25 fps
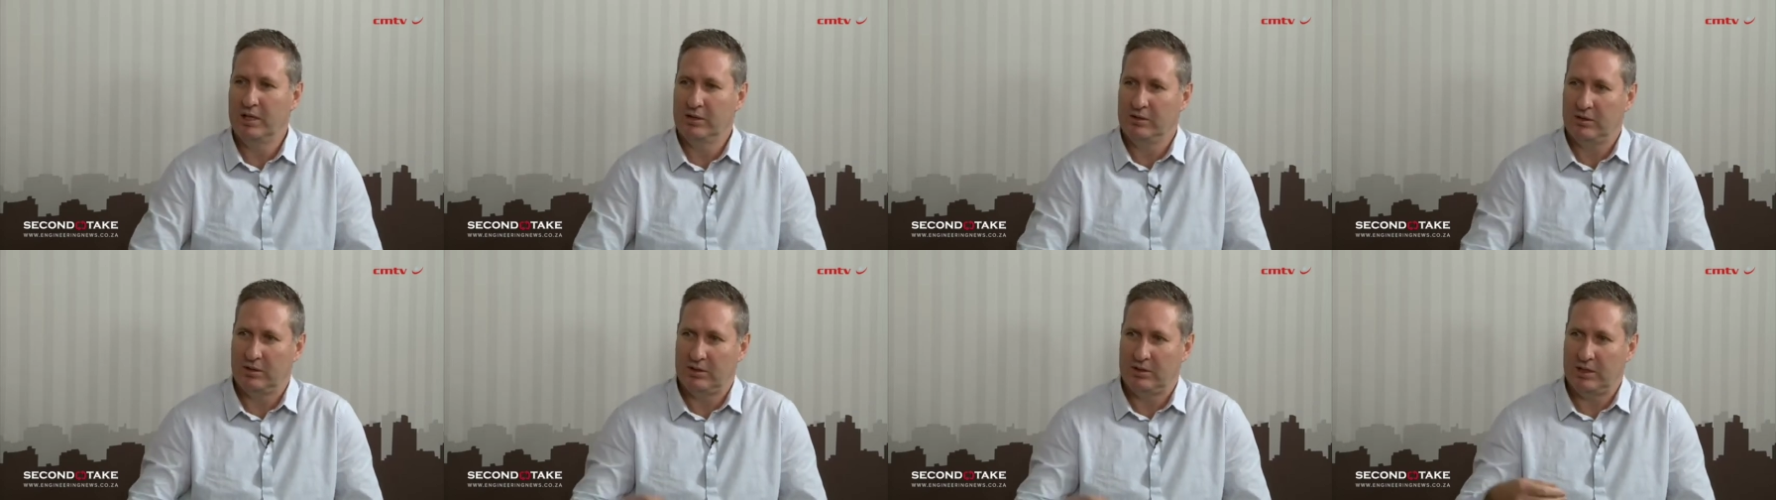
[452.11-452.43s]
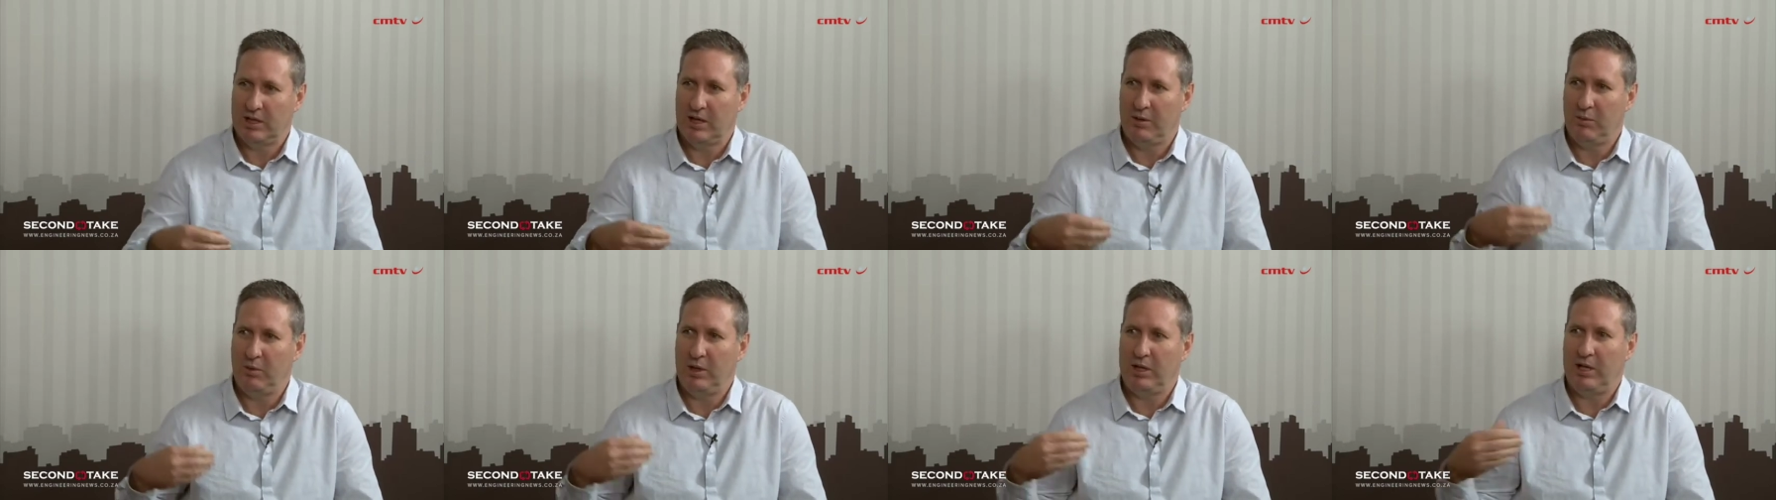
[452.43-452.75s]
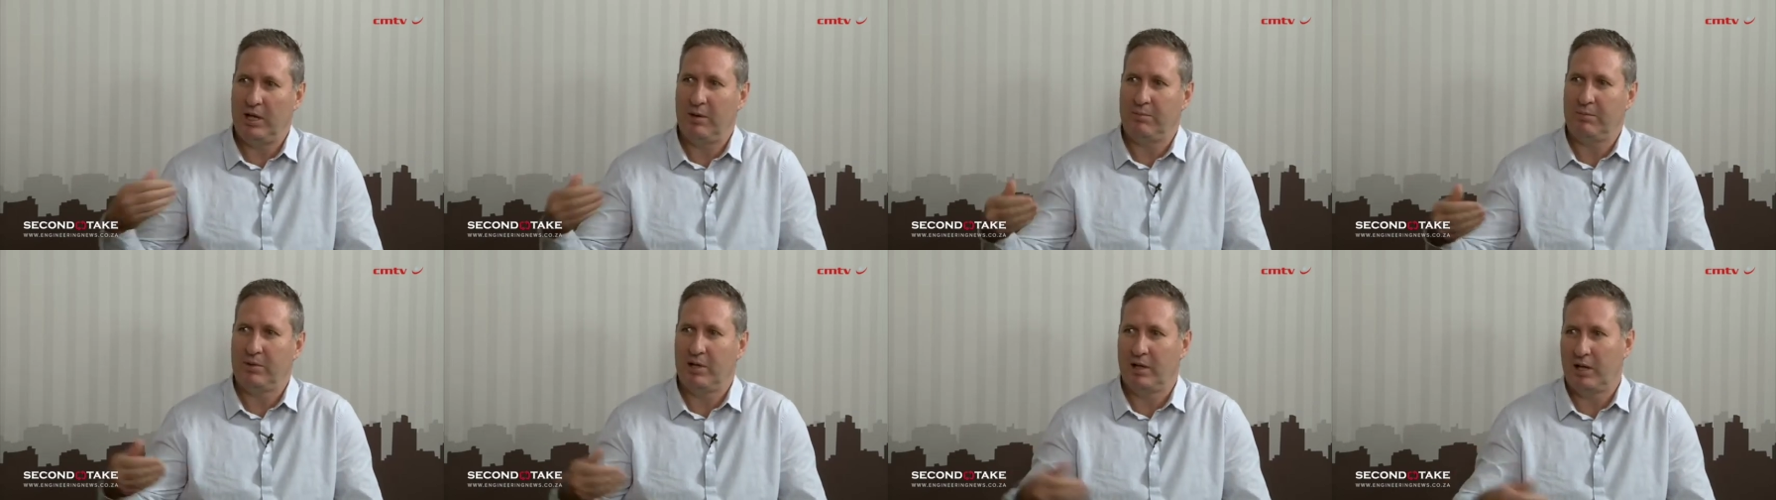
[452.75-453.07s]
to say we
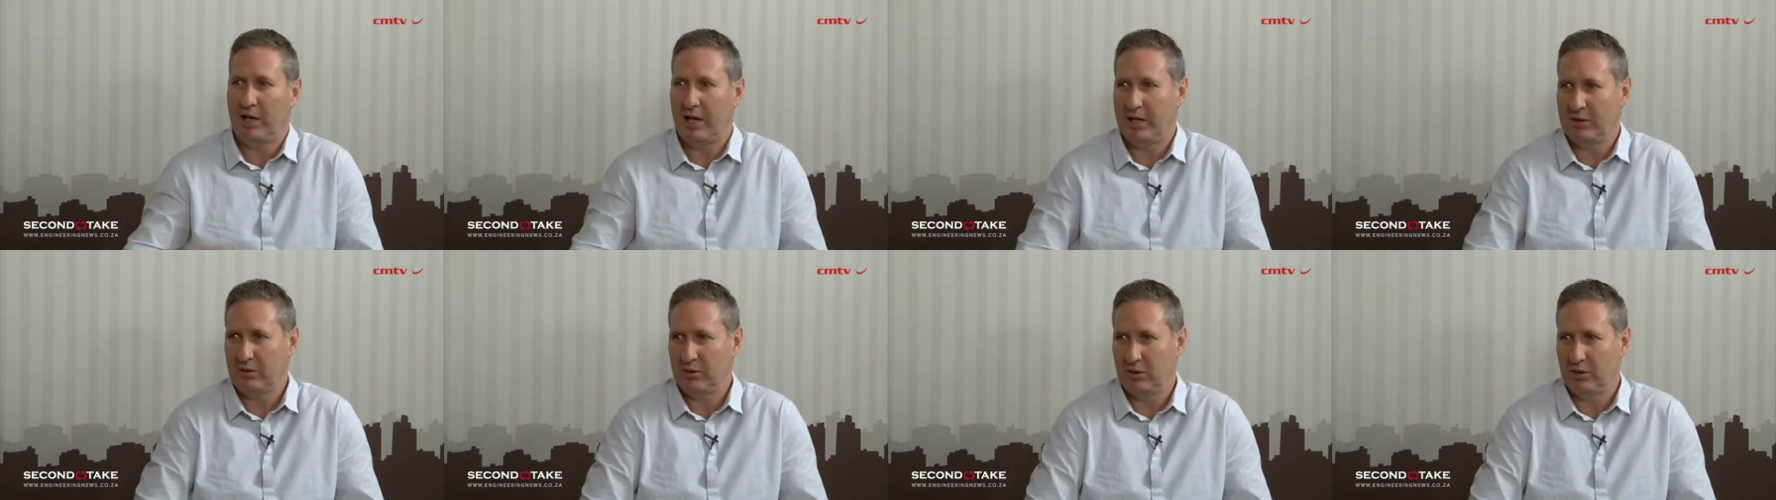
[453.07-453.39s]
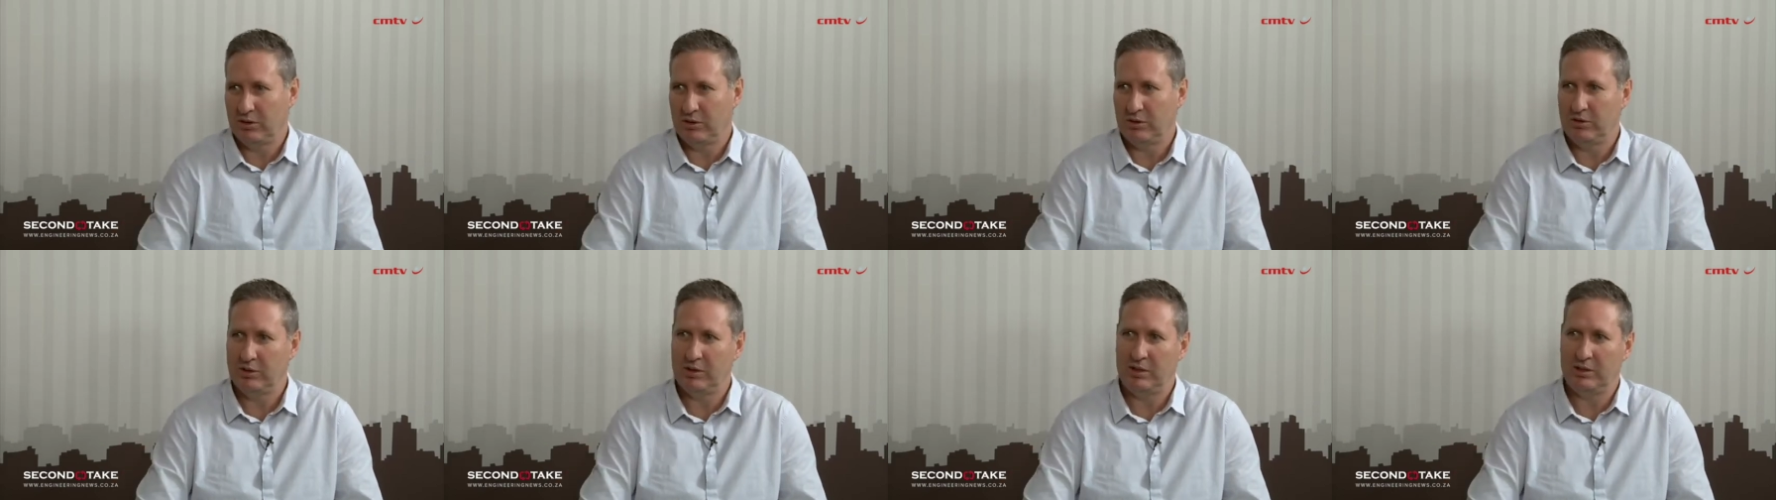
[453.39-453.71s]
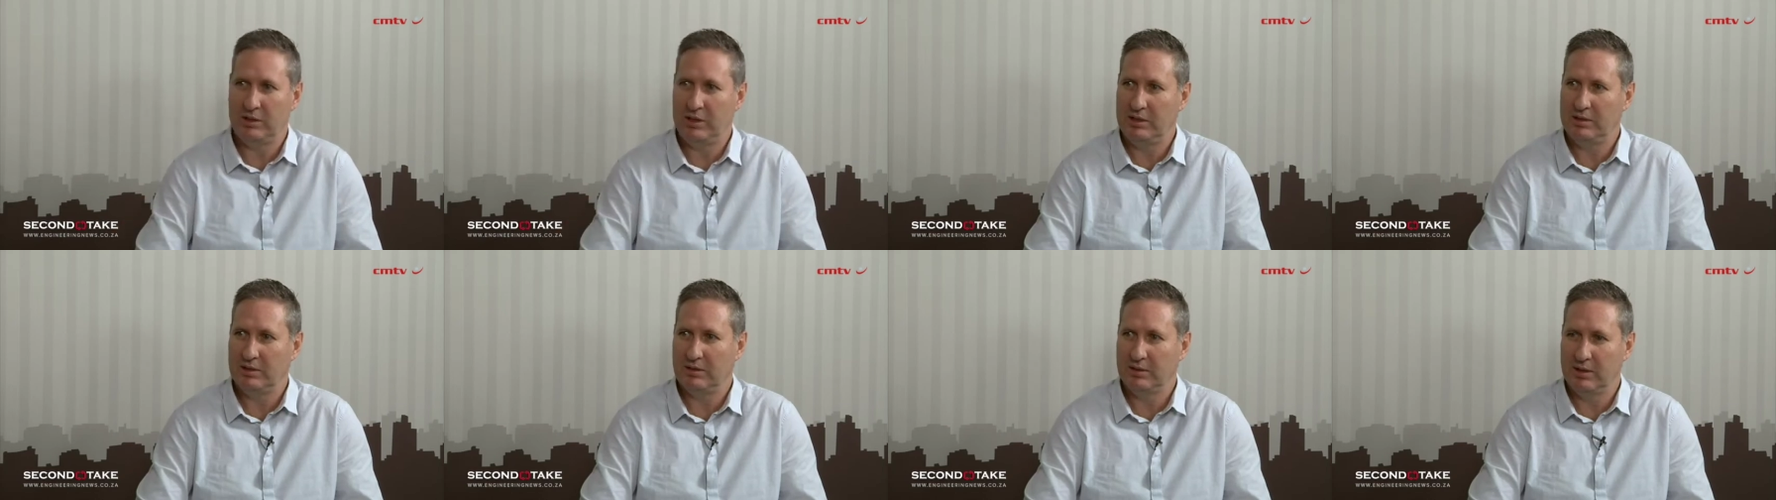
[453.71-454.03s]
kept the light on using
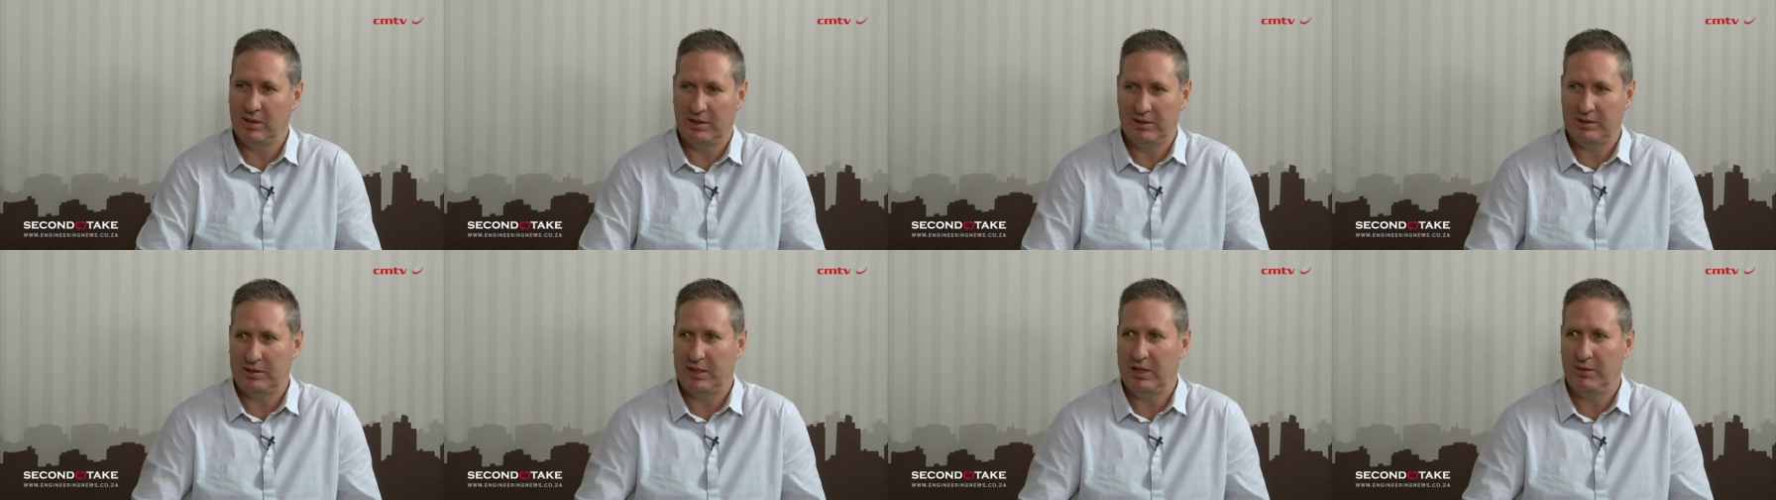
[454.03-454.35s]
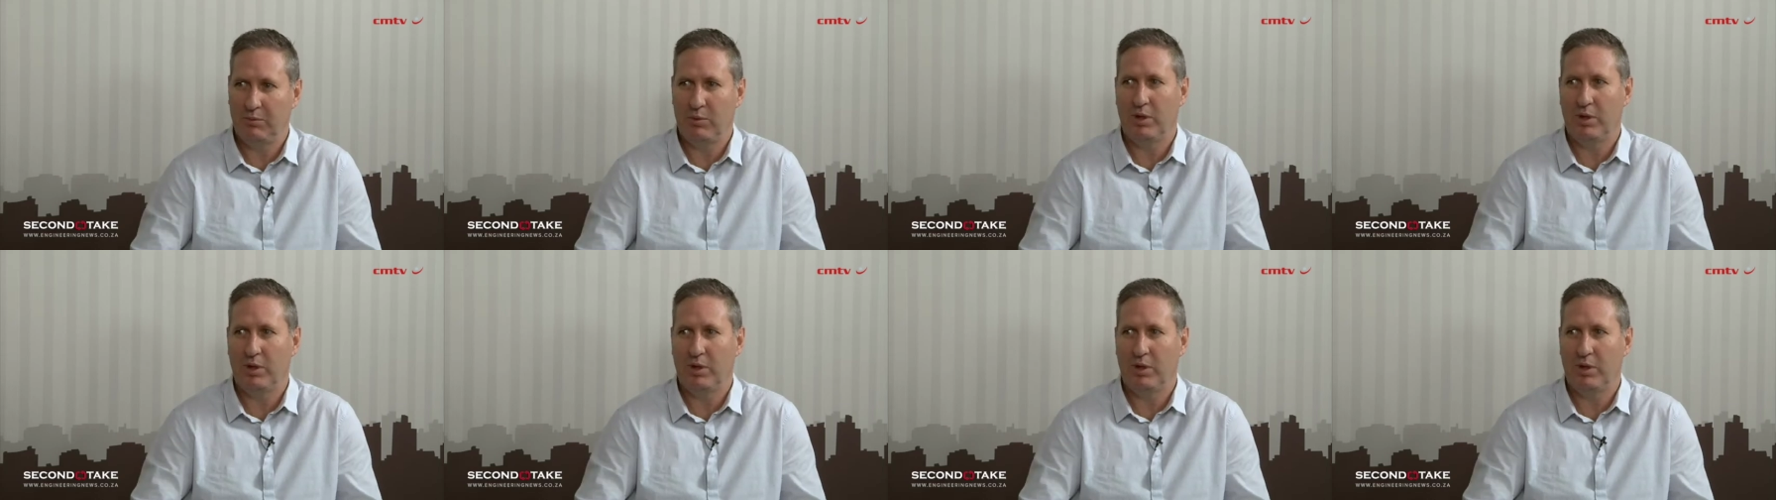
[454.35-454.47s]
diesel, they say,